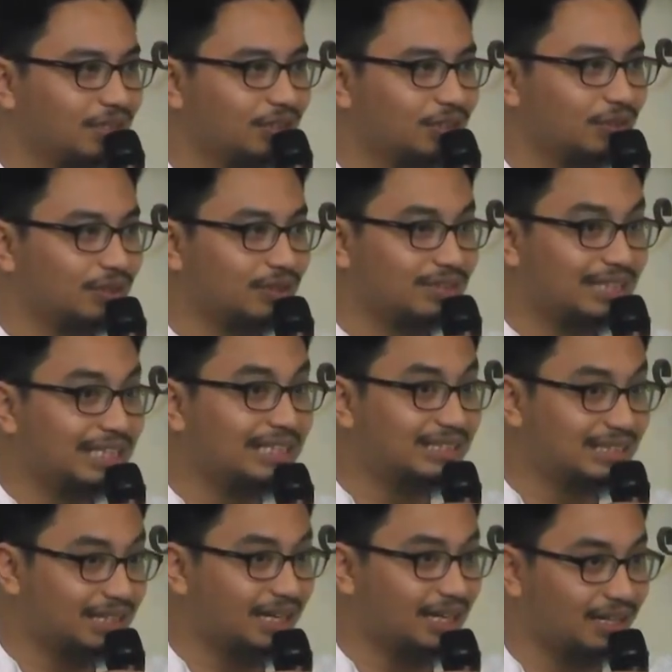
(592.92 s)
So
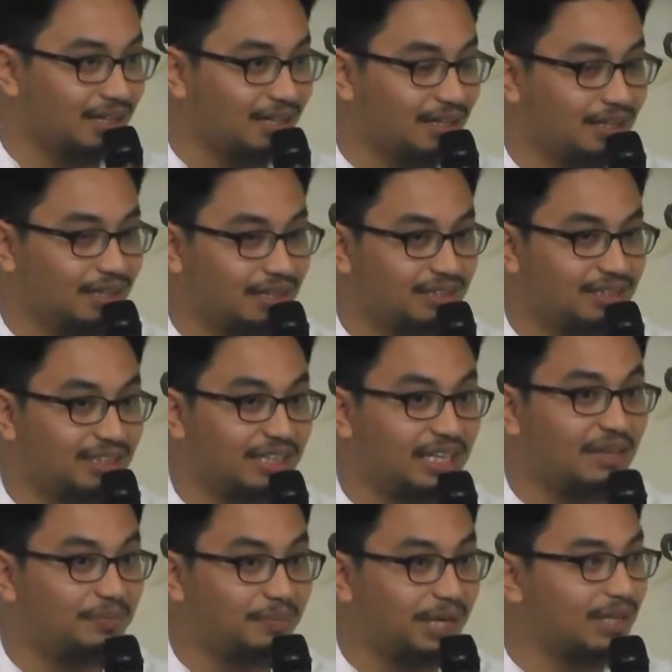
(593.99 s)
silsila is a
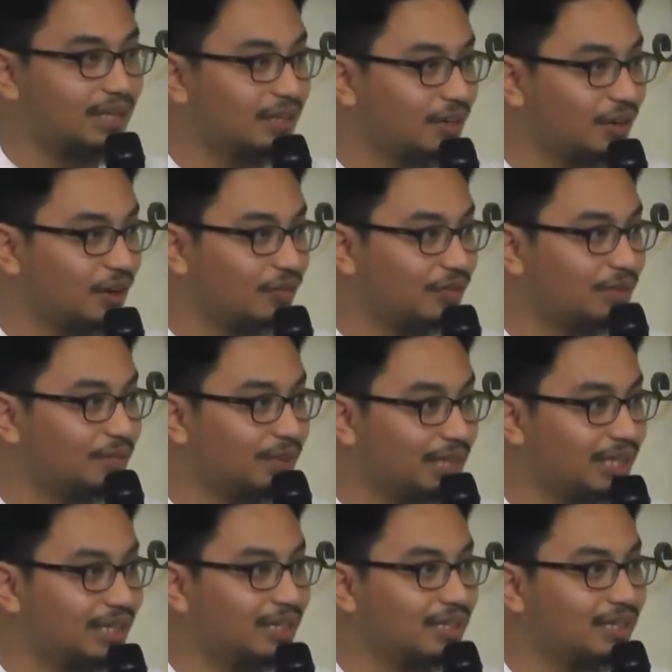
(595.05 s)
great part of the
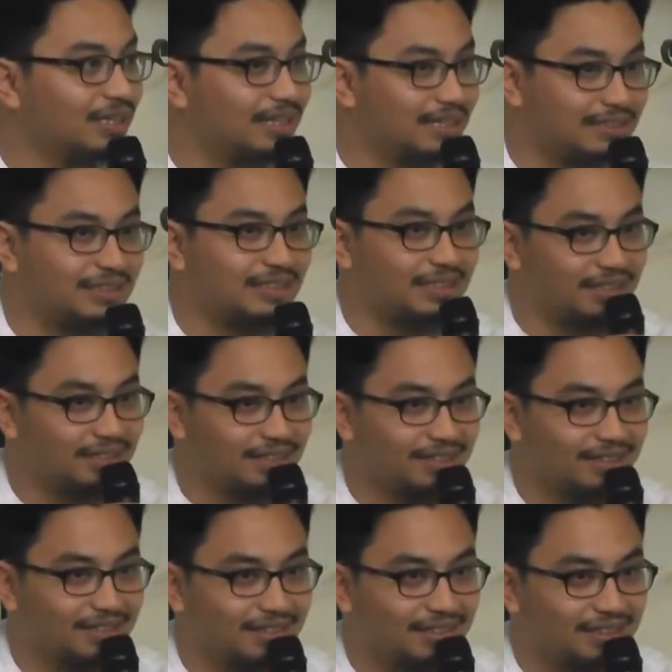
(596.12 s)
Malay history.
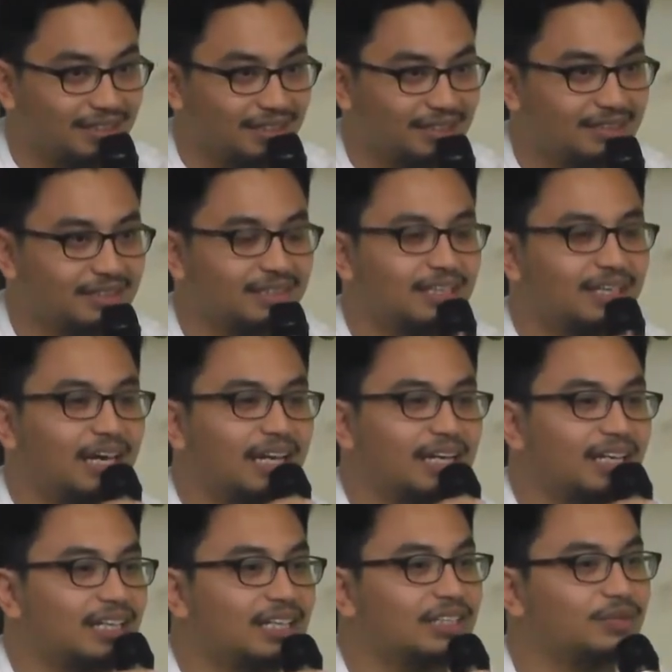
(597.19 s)
Yes, And
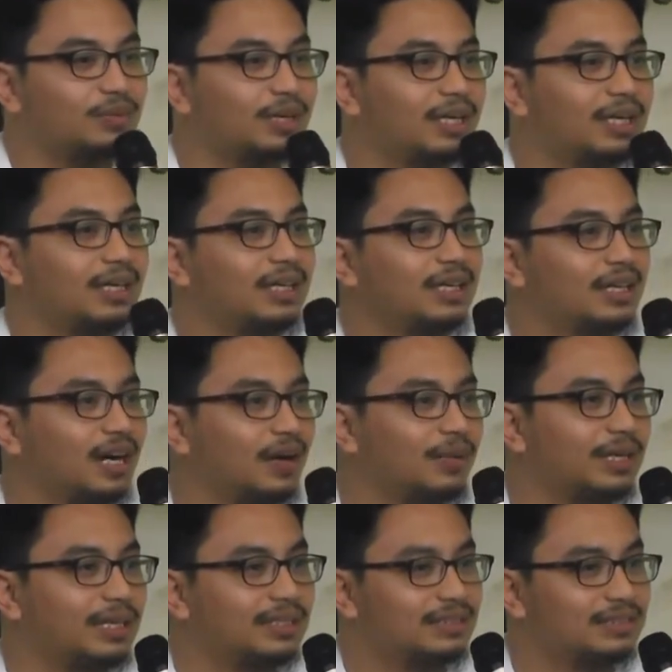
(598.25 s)
that is why
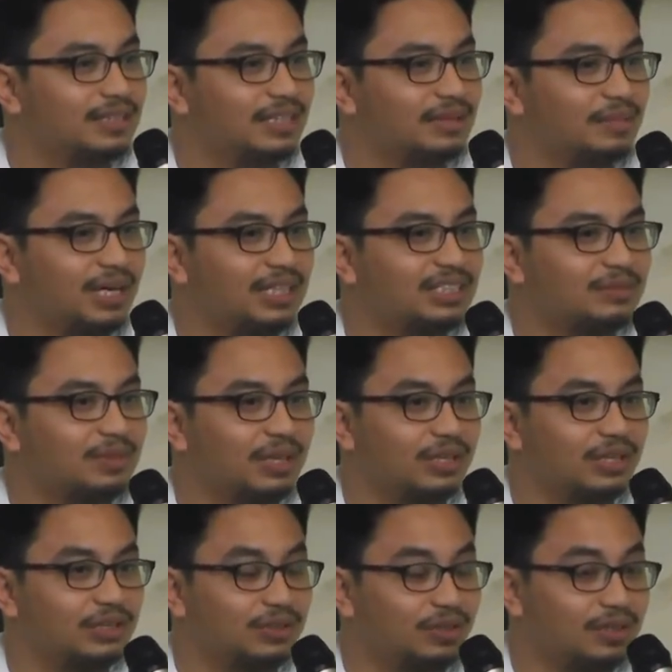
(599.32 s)
our history in Bahasa
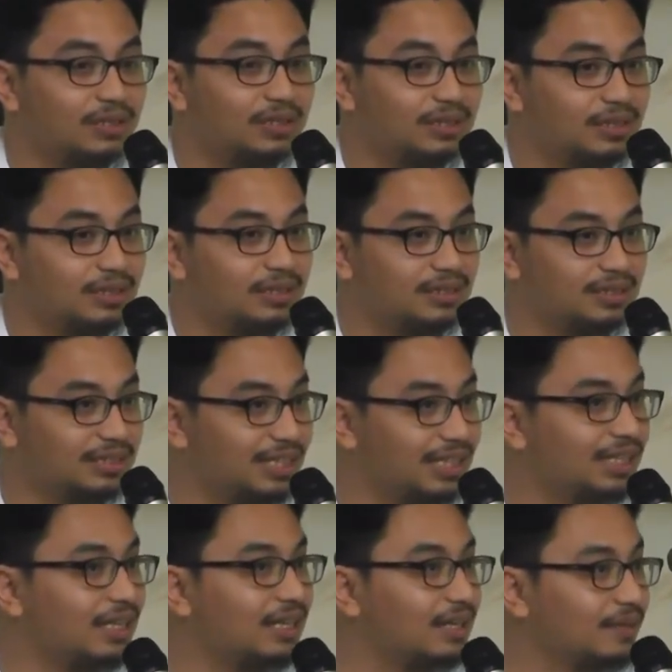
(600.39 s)
Melayu is called
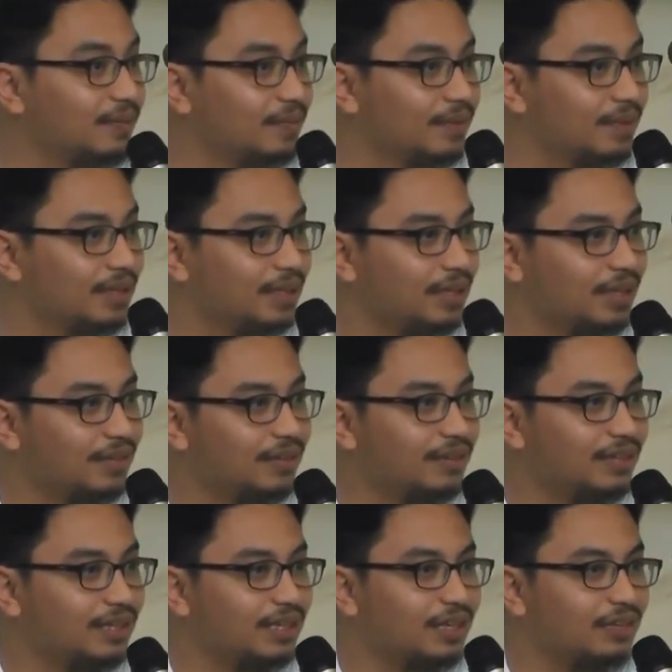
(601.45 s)
sejarah. Yes,
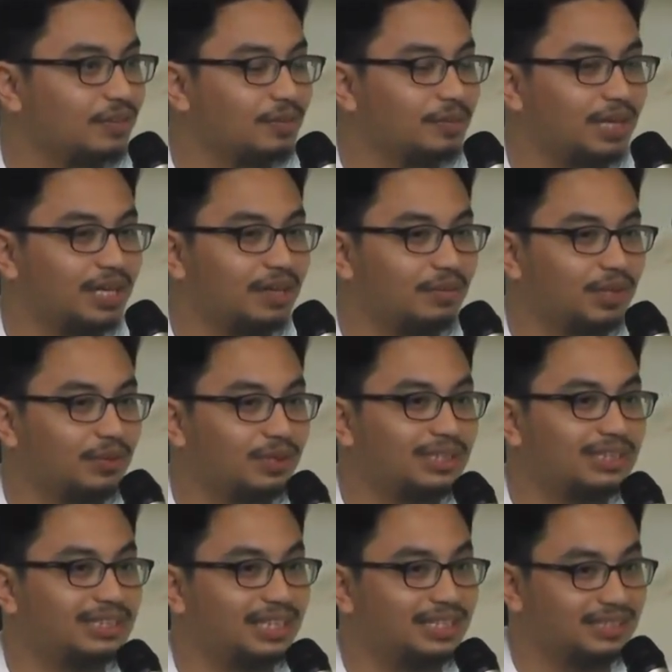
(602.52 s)
sejarah from the Arabic word
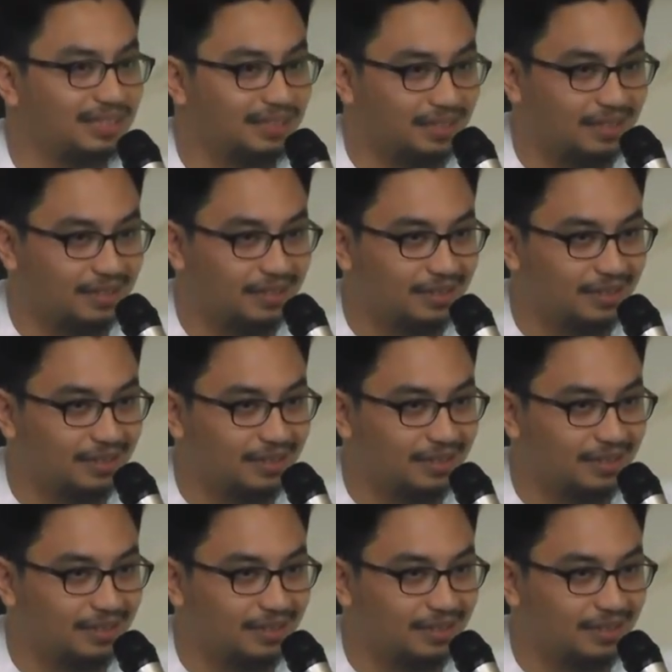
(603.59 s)
shajarah.